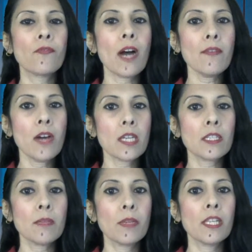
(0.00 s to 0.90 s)

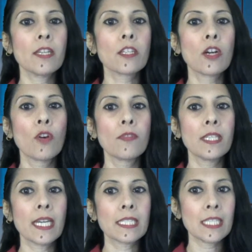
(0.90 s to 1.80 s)
500 million
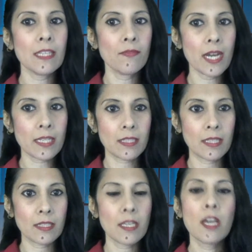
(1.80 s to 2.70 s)
COVID-19
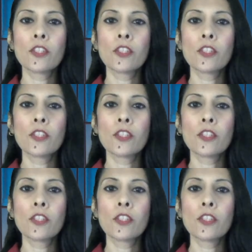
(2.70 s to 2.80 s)
vaccines